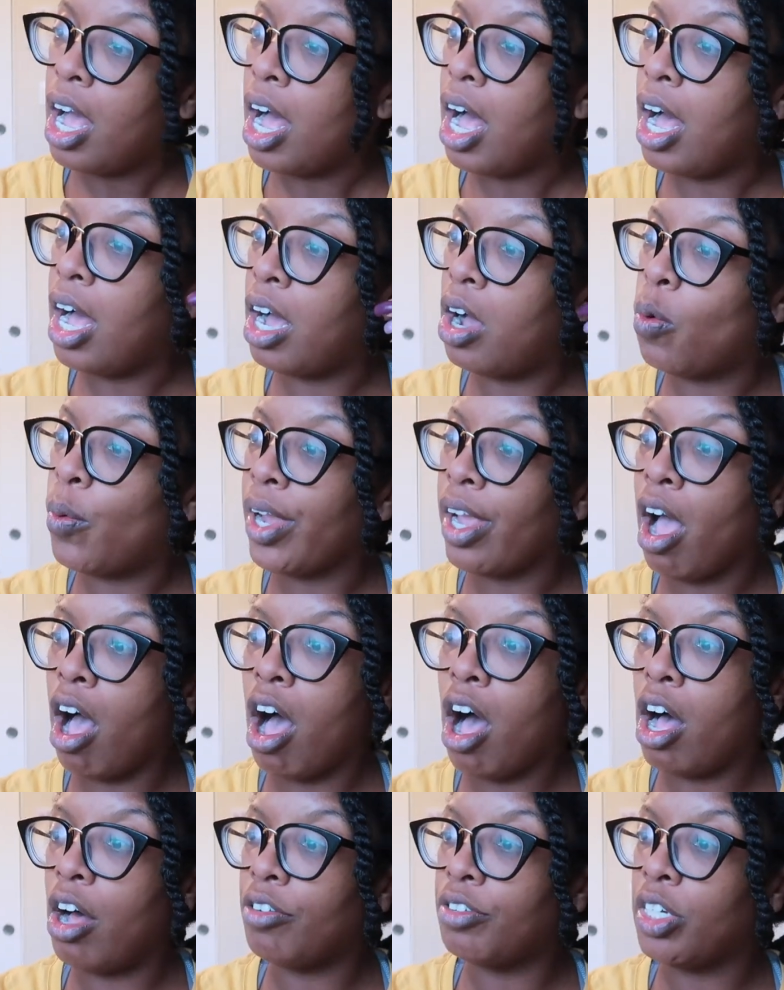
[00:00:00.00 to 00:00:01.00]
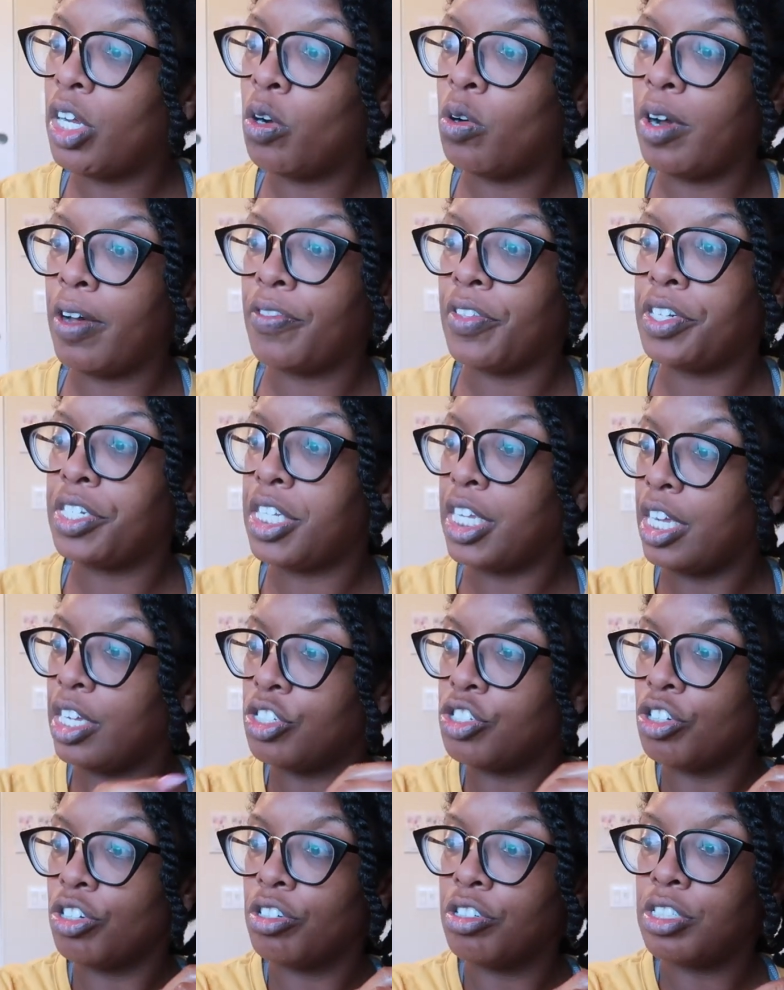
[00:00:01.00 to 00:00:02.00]
Uh, we all know of the
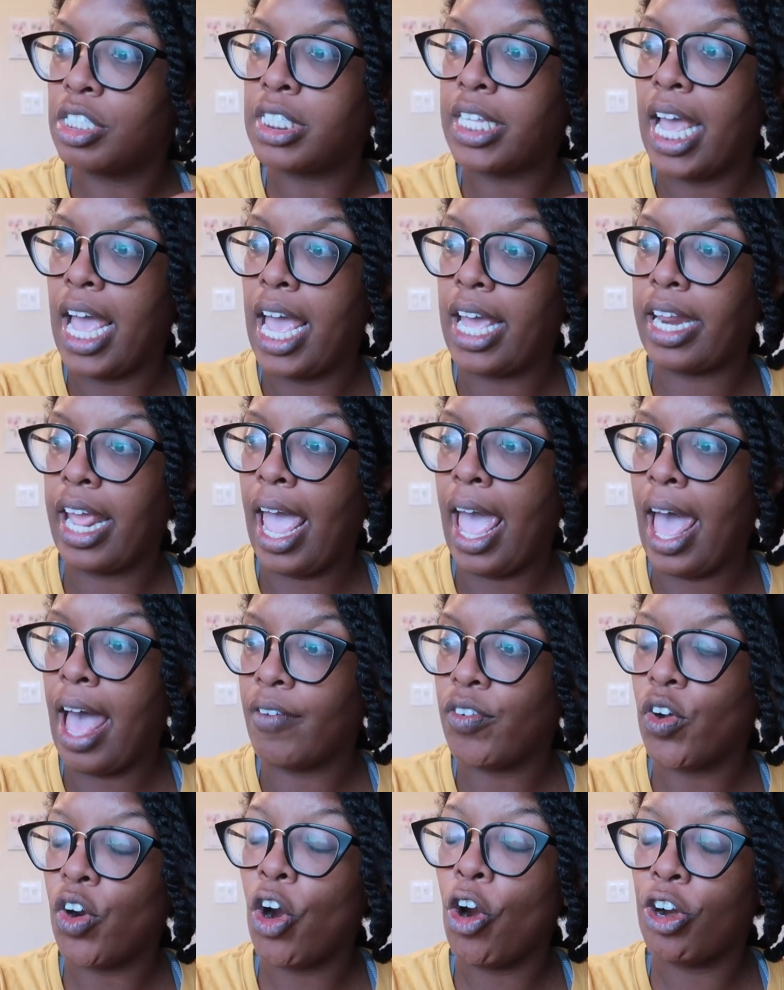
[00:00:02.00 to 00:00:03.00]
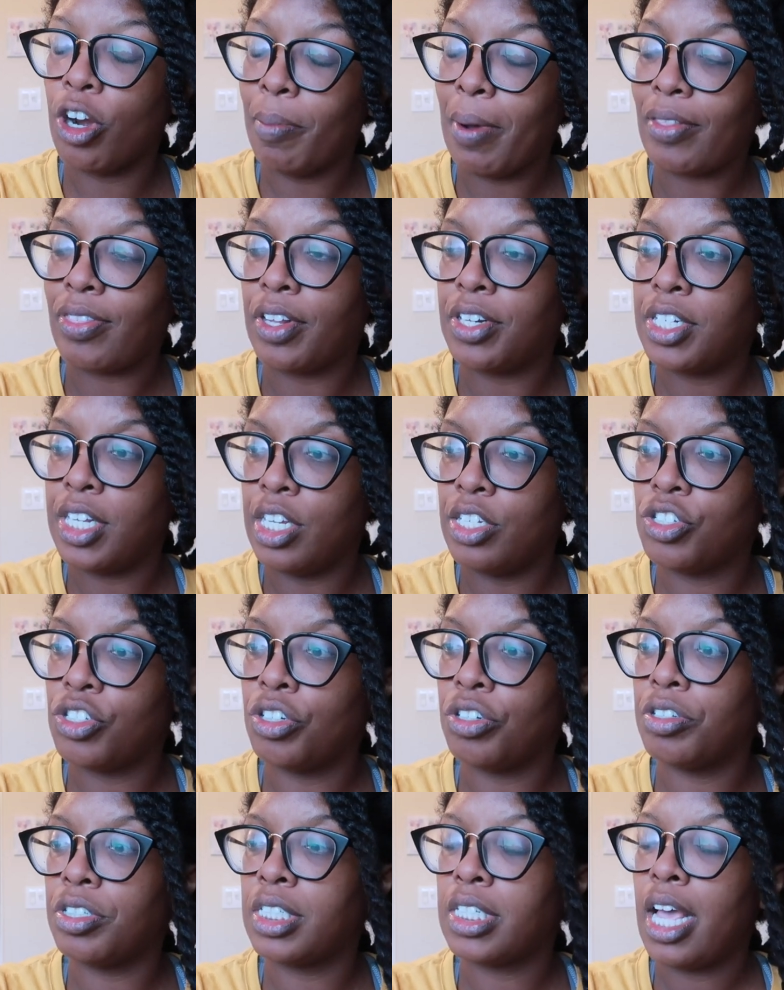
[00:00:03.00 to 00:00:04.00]
teachers that have, or heard about the
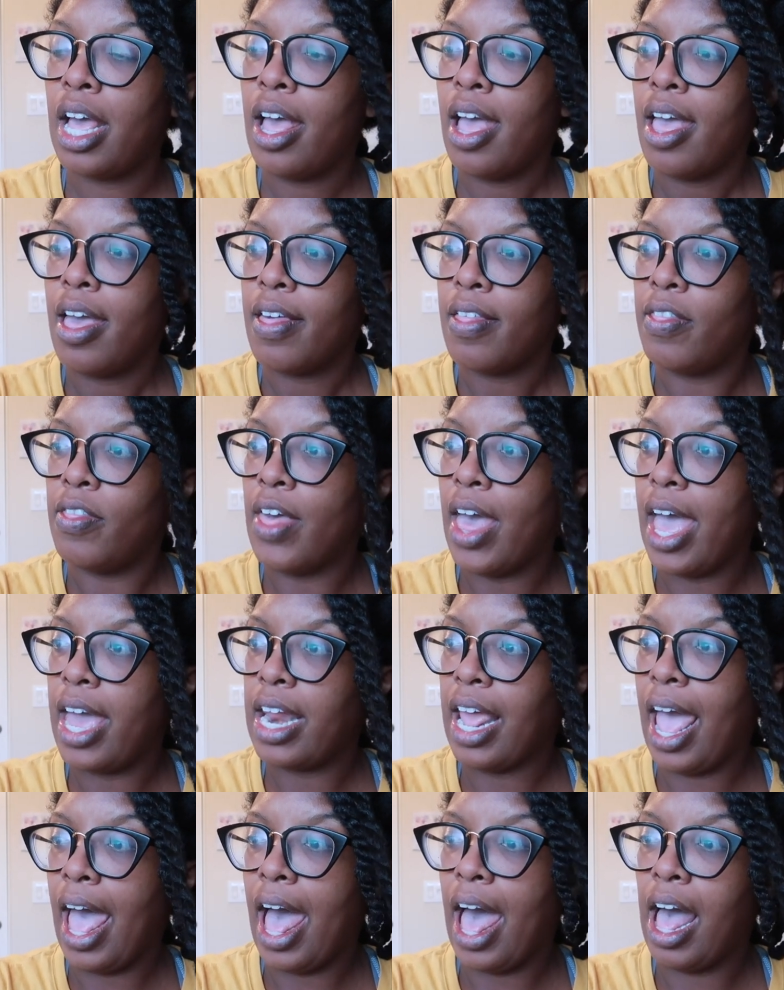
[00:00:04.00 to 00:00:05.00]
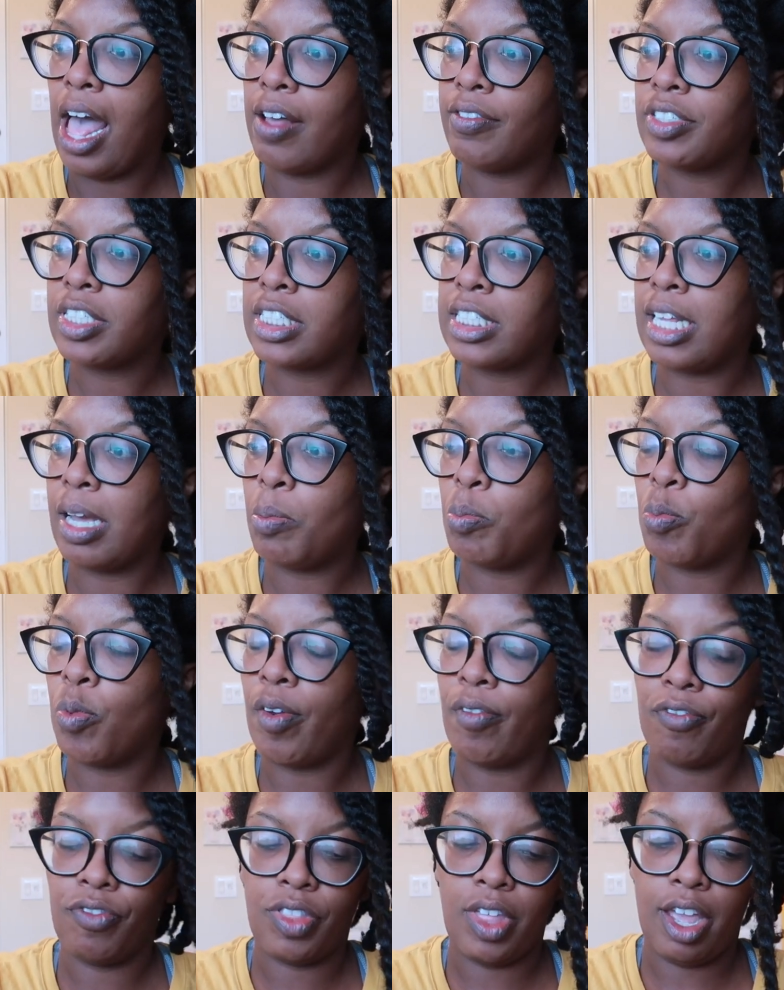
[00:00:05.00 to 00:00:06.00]
teachers that have slept
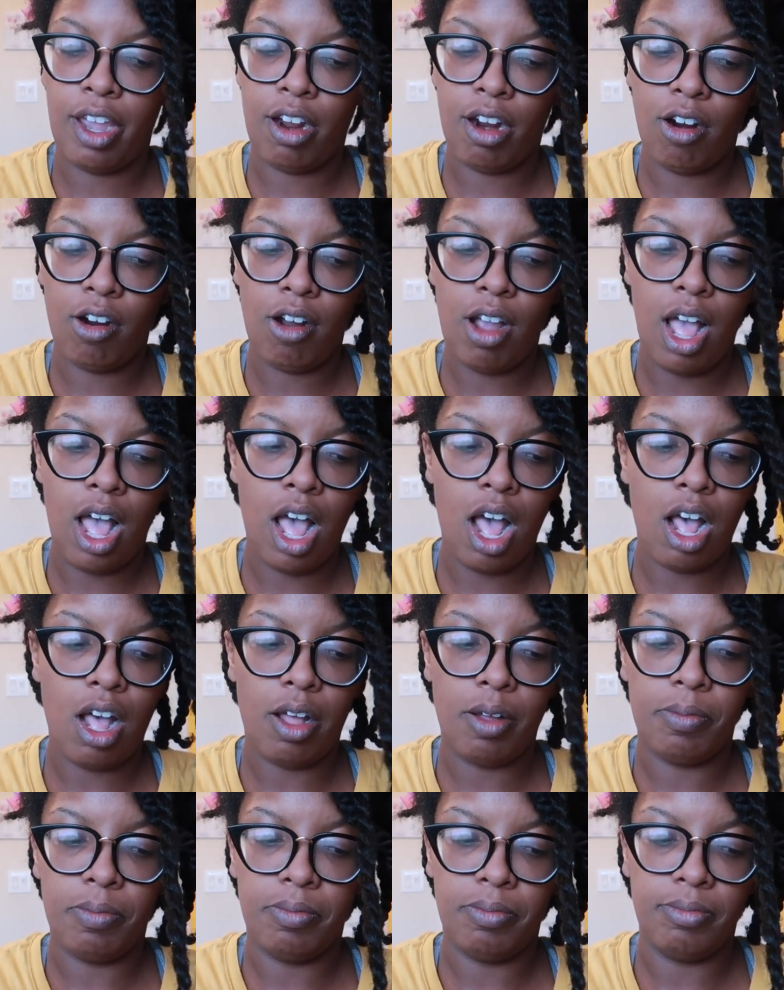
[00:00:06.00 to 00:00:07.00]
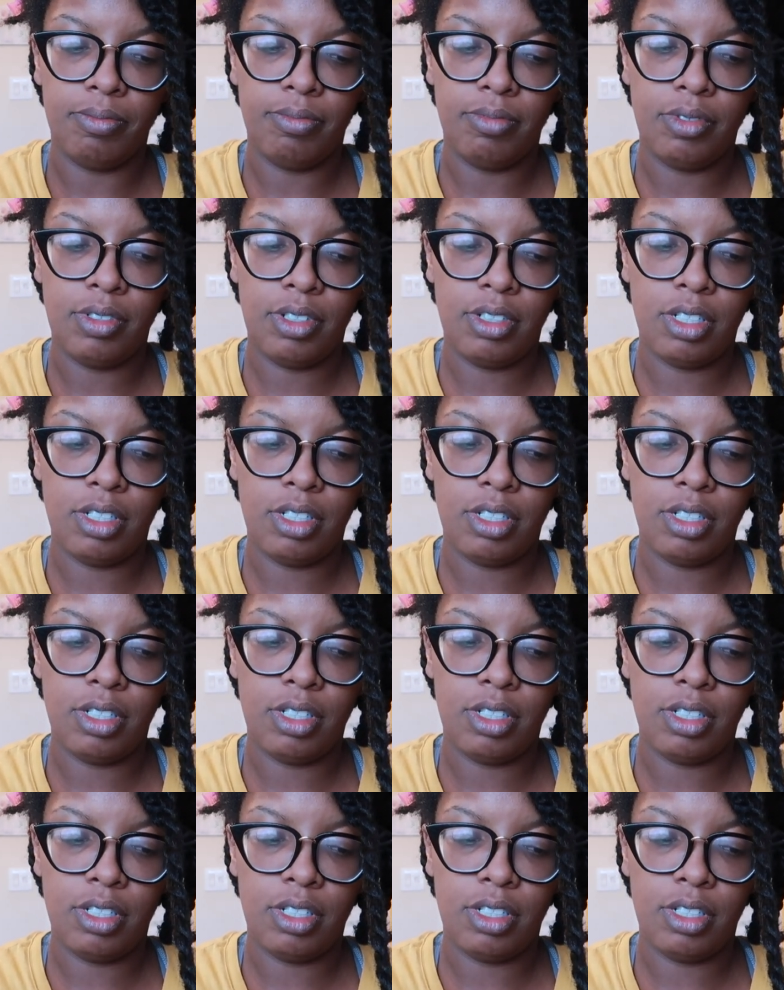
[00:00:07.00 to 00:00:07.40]
with their um,